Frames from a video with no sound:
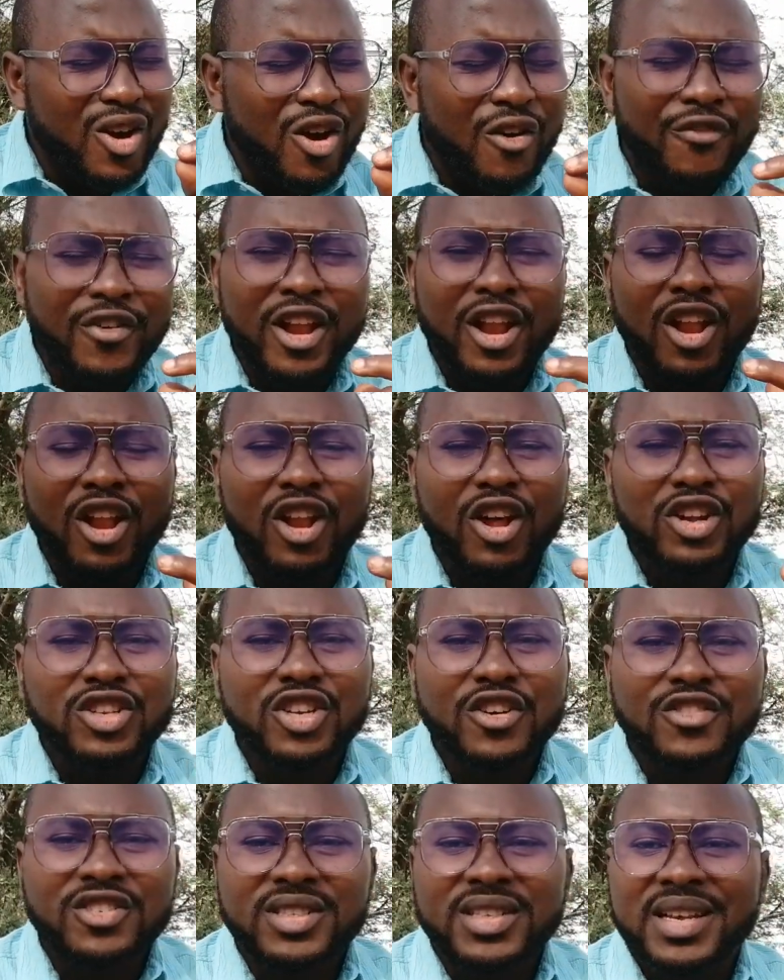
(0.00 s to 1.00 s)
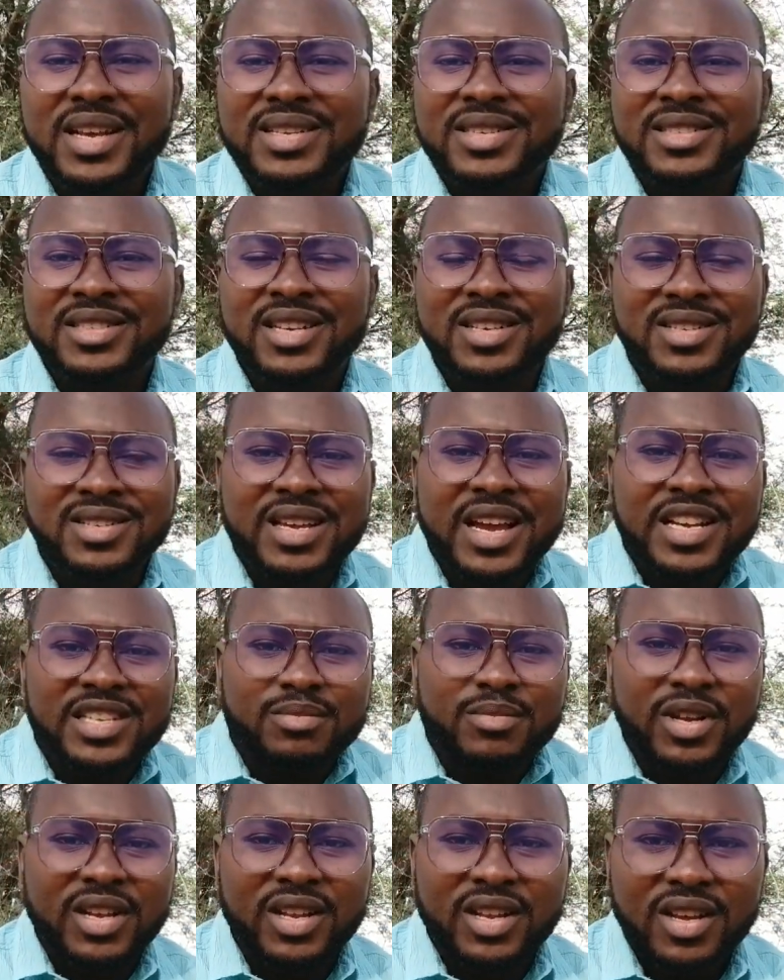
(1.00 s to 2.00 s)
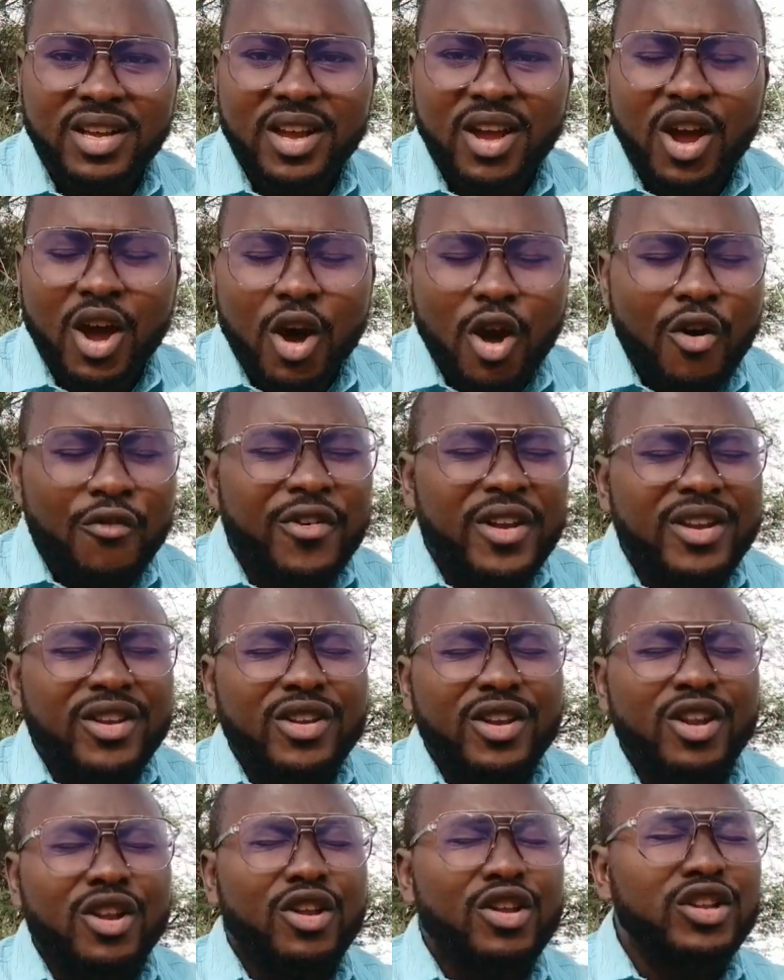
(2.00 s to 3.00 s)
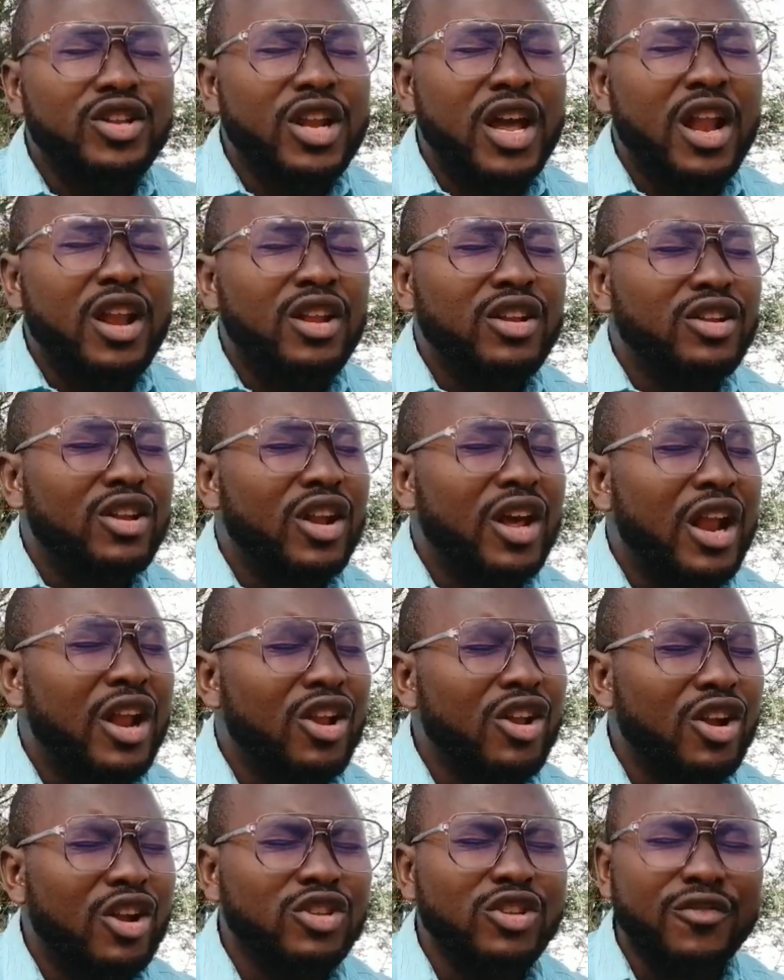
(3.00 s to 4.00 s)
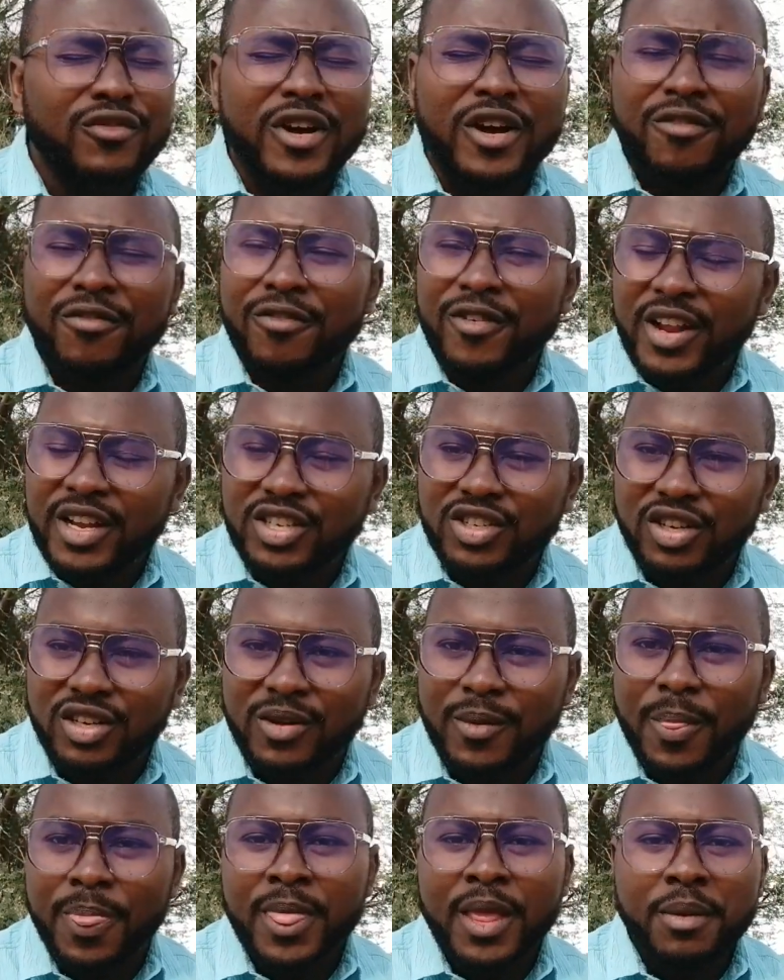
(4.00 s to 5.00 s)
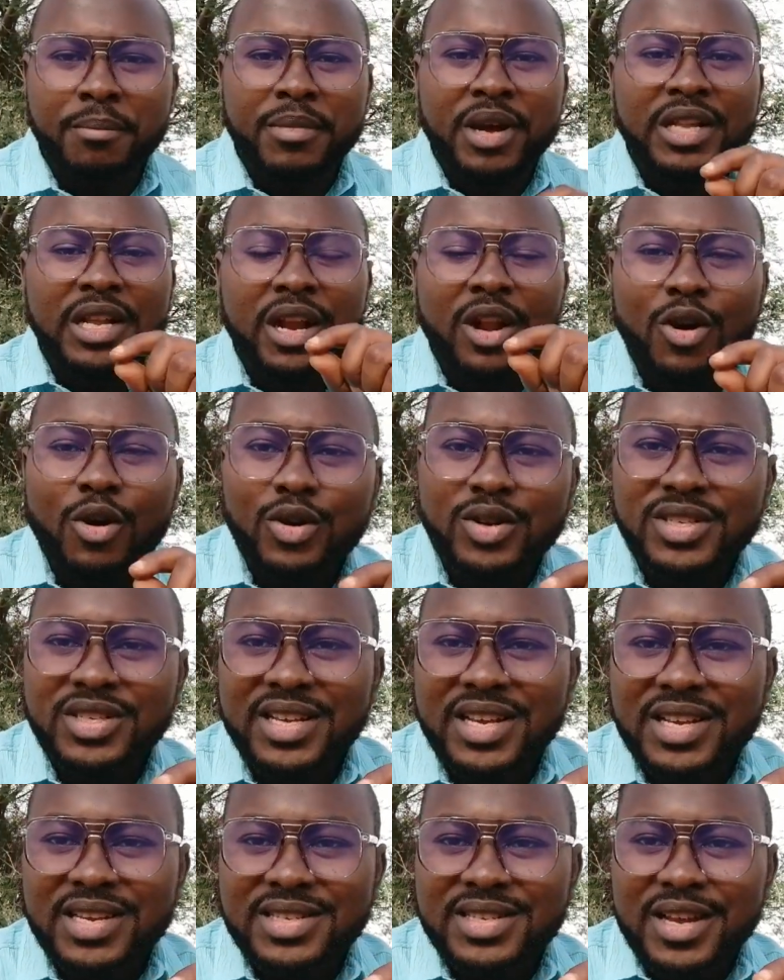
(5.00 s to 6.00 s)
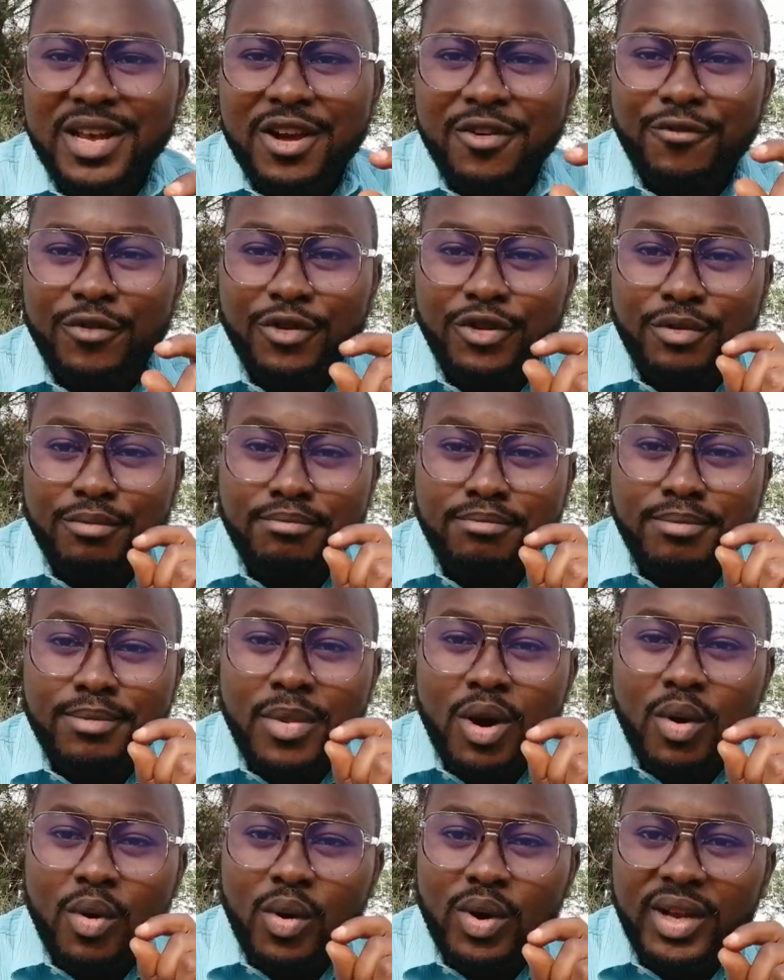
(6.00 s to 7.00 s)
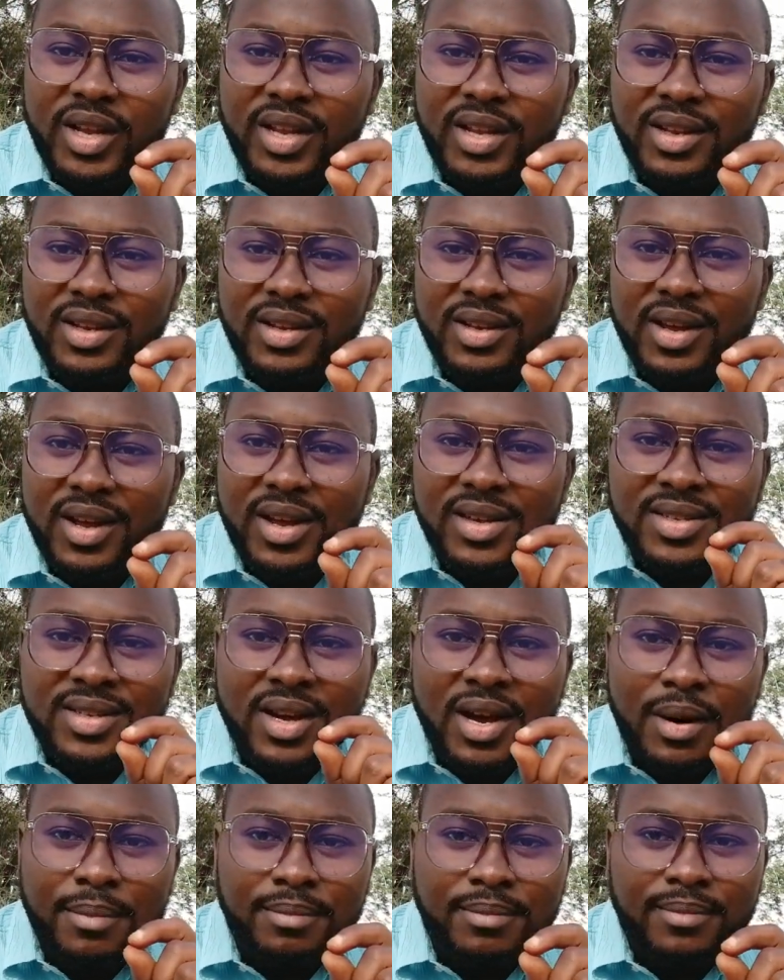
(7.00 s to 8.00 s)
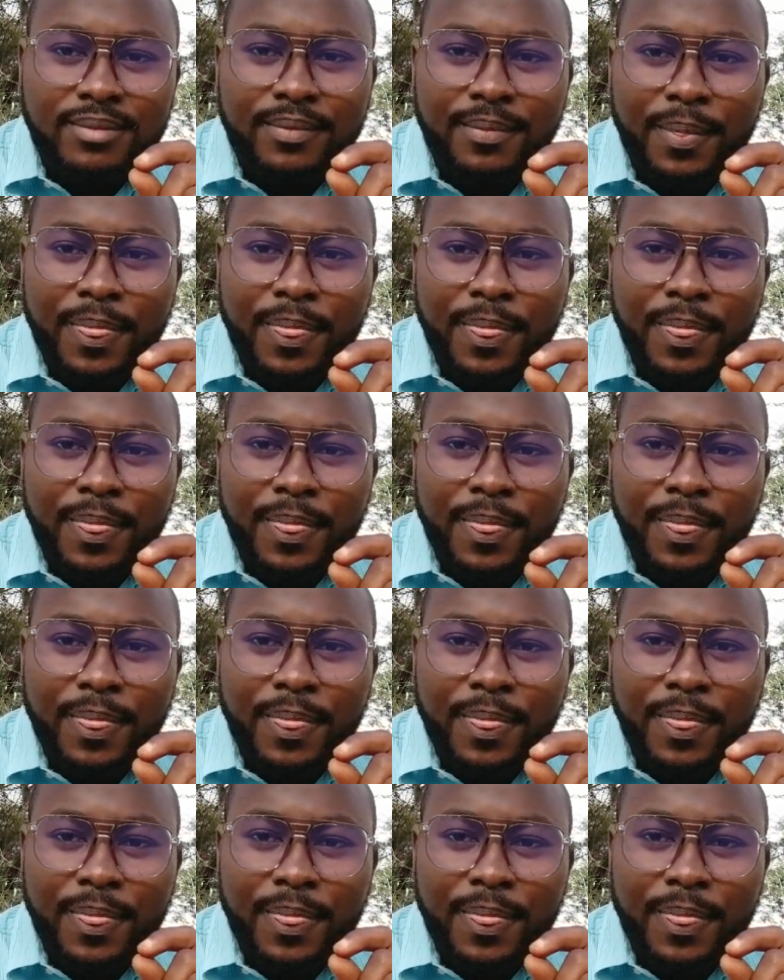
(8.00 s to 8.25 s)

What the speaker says: of a lot of chastisement, of a lot of affliction. But the Lord says, for your morning has come.